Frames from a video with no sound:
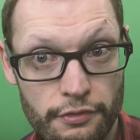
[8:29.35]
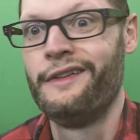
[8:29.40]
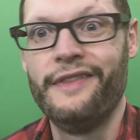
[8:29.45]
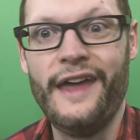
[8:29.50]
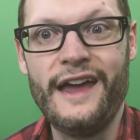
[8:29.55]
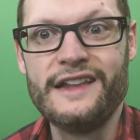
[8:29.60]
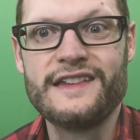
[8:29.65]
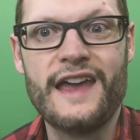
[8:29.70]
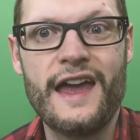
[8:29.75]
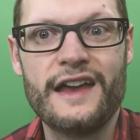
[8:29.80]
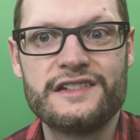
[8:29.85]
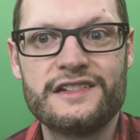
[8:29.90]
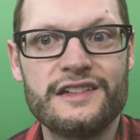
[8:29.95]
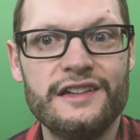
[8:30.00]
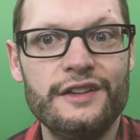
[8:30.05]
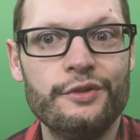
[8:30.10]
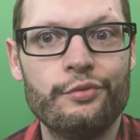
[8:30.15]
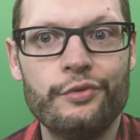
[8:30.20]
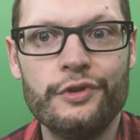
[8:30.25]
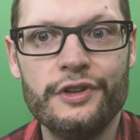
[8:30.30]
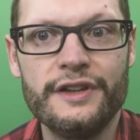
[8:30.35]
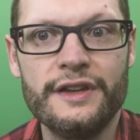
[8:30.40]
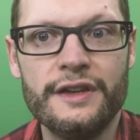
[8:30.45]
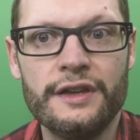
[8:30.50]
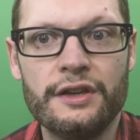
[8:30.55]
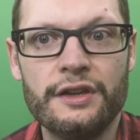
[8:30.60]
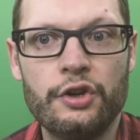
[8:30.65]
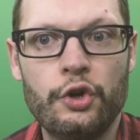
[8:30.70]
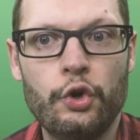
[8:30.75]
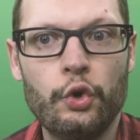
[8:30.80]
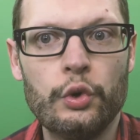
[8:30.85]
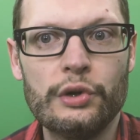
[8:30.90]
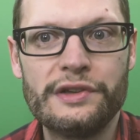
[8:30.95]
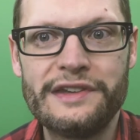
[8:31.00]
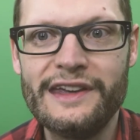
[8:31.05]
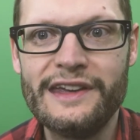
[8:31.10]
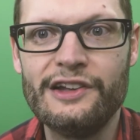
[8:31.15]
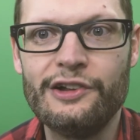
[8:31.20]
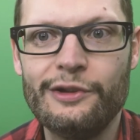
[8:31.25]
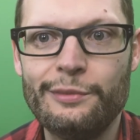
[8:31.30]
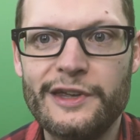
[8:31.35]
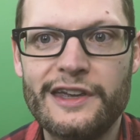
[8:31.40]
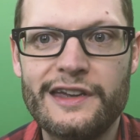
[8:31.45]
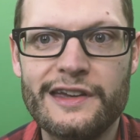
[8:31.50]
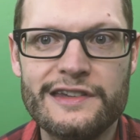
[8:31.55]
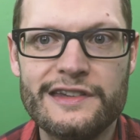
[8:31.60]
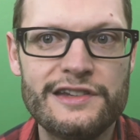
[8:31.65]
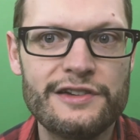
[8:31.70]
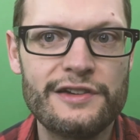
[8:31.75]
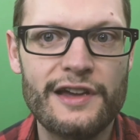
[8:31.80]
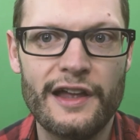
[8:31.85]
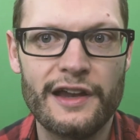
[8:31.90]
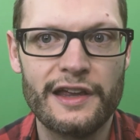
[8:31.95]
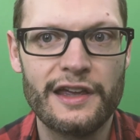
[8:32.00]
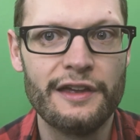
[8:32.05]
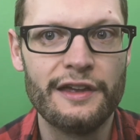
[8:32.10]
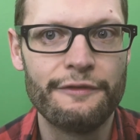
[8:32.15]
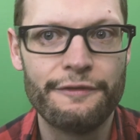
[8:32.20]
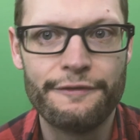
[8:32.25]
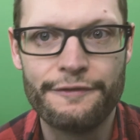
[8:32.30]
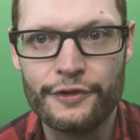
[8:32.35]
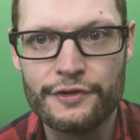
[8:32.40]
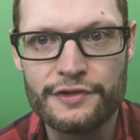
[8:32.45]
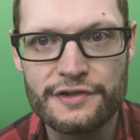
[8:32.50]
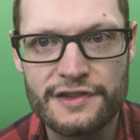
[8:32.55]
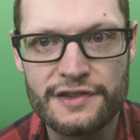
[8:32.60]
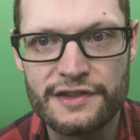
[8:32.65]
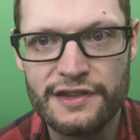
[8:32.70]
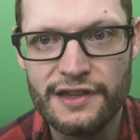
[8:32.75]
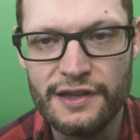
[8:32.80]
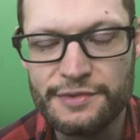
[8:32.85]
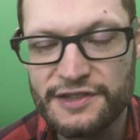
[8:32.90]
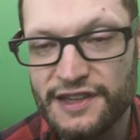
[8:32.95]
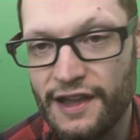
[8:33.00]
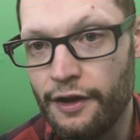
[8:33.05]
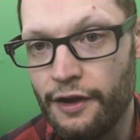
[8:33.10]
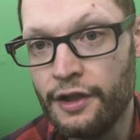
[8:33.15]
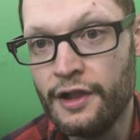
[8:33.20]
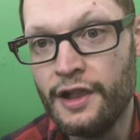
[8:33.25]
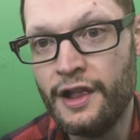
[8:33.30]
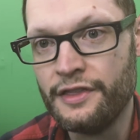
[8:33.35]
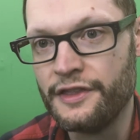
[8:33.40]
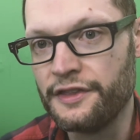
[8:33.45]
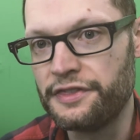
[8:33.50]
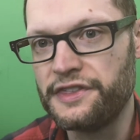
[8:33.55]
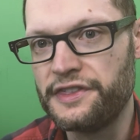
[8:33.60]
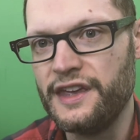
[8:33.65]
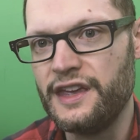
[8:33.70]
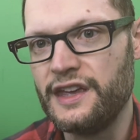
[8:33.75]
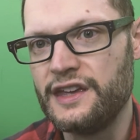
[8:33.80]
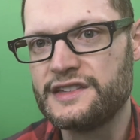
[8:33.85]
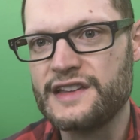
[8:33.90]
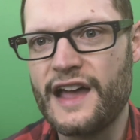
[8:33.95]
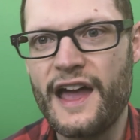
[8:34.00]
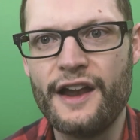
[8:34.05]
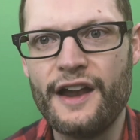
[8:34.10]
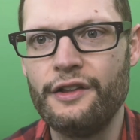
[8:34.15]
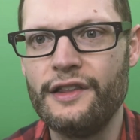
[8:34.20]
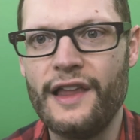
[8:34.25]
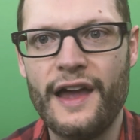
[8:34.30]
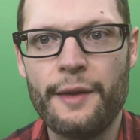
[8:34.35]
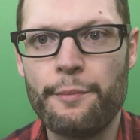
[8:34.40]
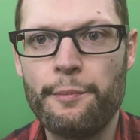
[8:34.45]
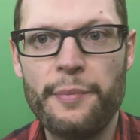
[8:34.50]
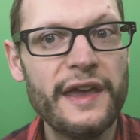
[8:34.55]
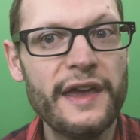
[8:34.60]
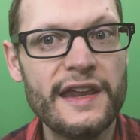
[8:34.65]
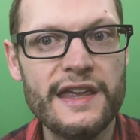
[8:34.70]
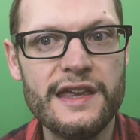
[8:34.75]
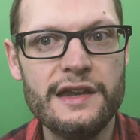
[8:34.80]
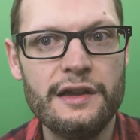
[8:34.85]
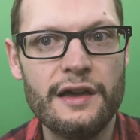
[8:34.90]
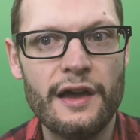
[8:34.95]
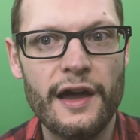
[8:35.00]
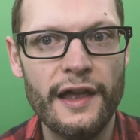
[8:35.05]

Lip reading: That's actually a really cool deal because you kind of get first dibs. Now, the thing is, I don't like bidding.